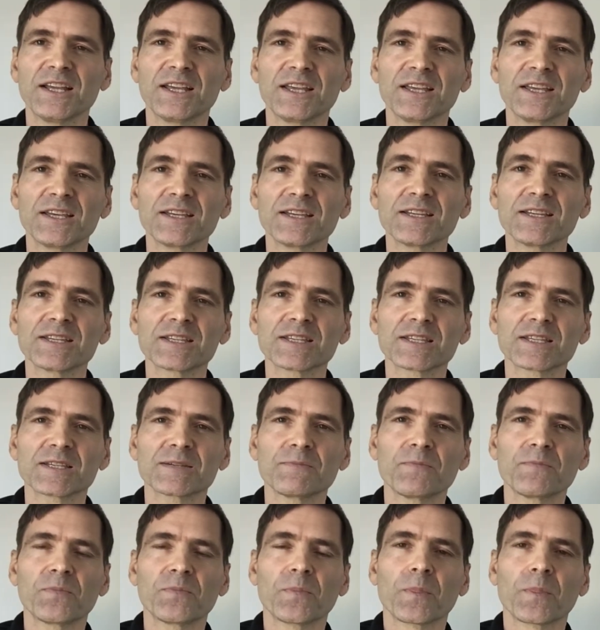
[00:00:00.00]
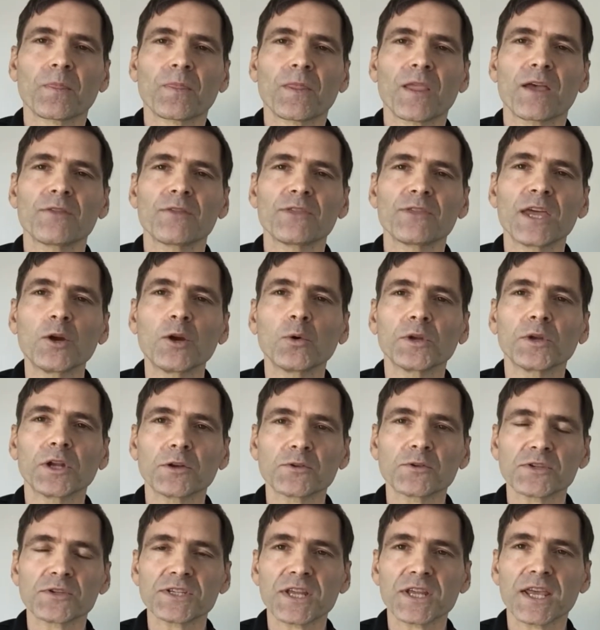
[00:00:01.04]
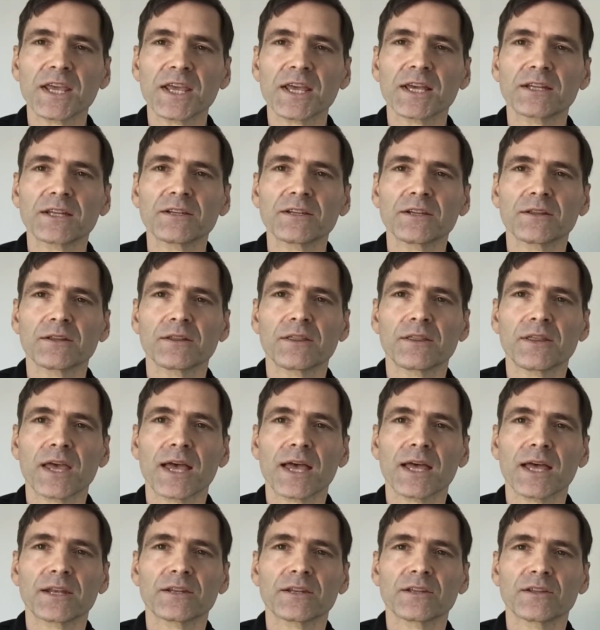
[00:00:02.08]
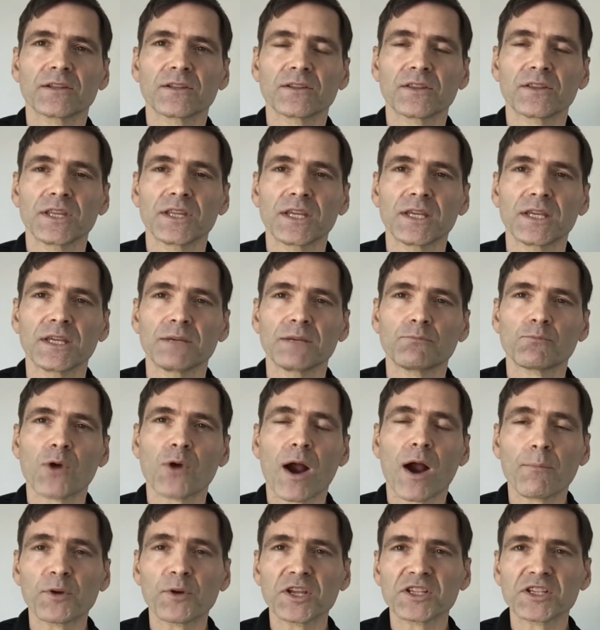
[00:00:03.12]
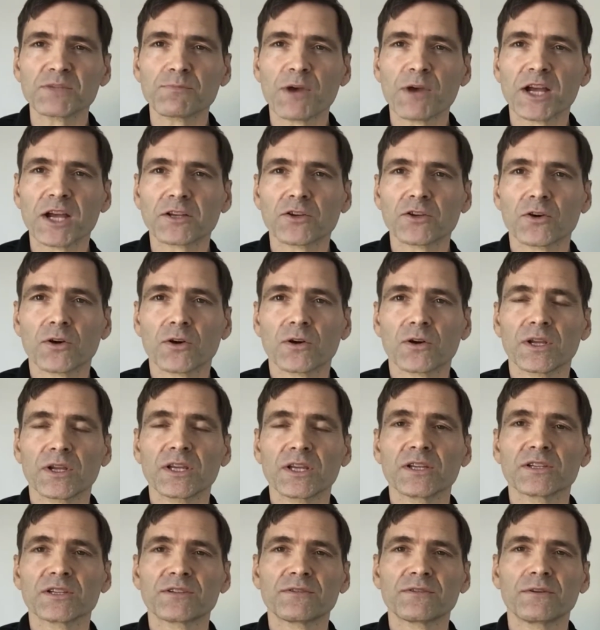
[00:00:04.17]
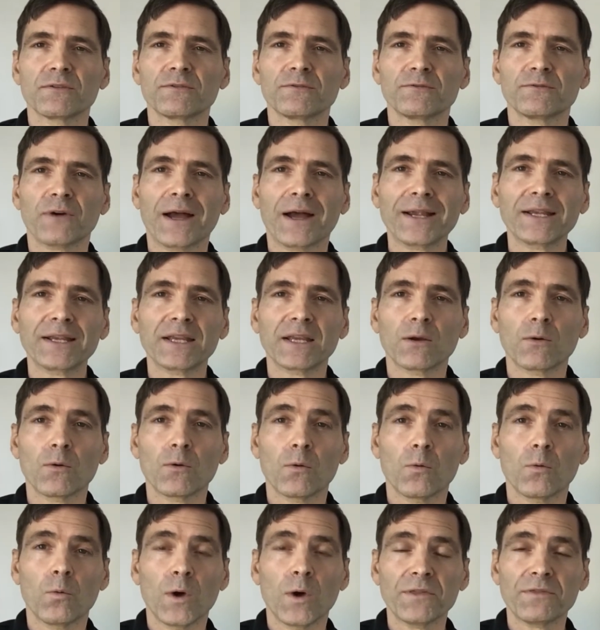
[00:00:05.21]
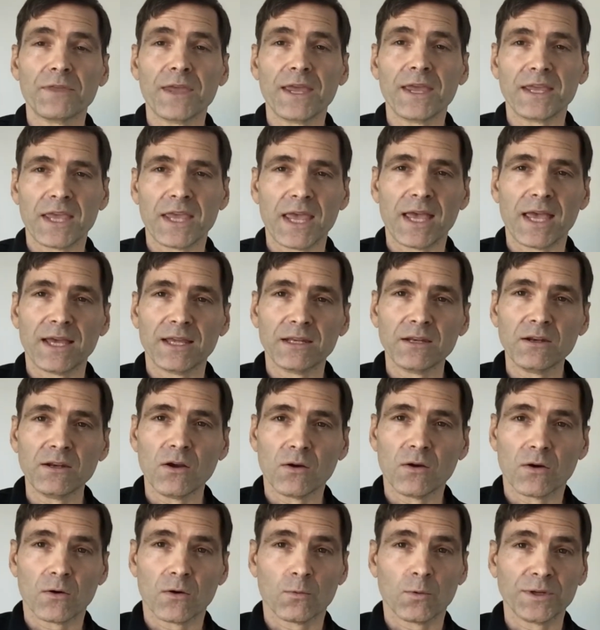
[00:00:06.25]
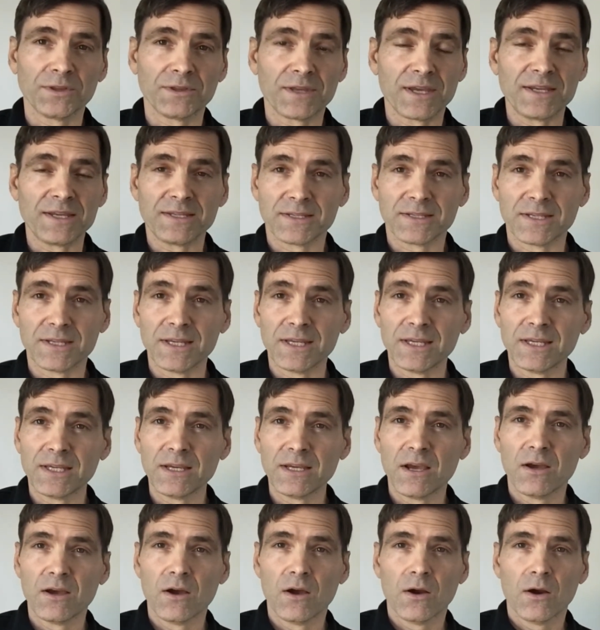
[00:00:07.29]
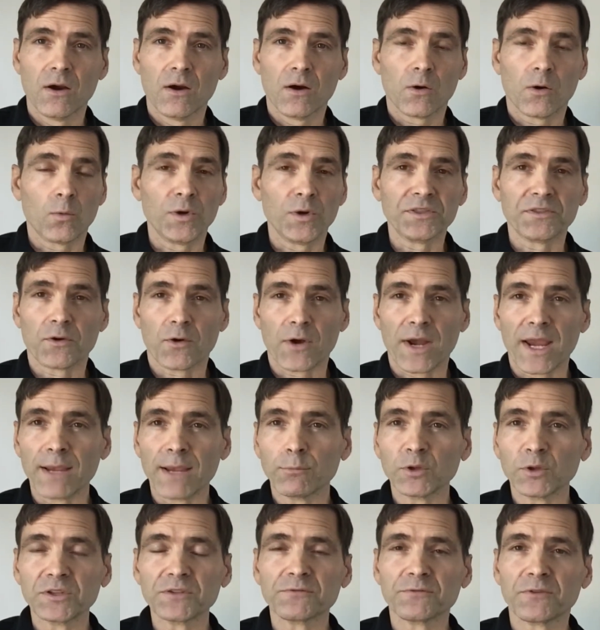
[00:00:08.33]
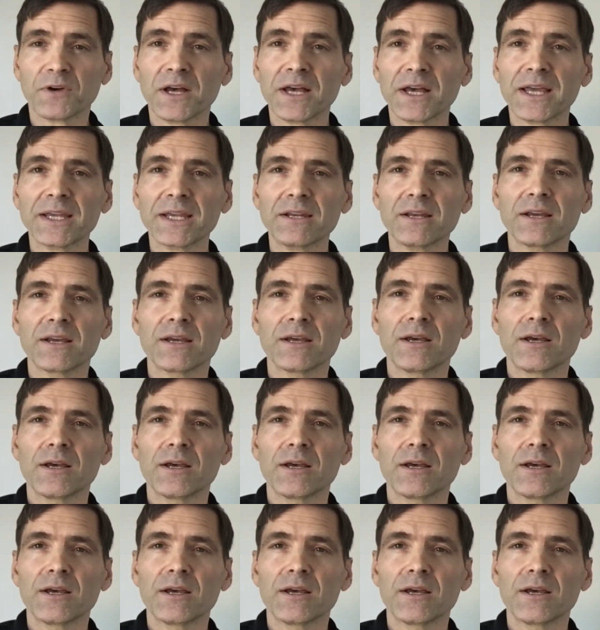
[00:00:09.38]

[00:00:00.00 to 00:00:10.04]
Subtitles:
is they don't understand that the property inspector is finding what they can or what they see or what they're able to find,